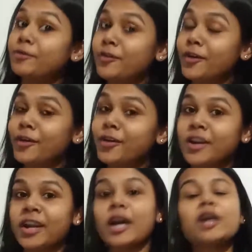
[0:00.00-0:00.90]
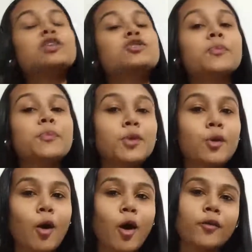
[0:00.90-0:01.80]
four, to
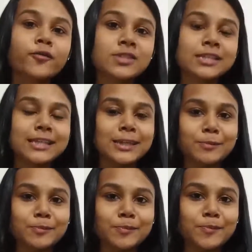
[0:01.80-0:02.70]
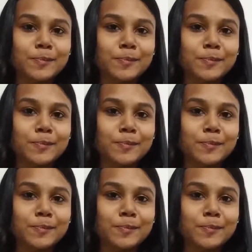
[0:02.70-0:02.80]
blow off steam.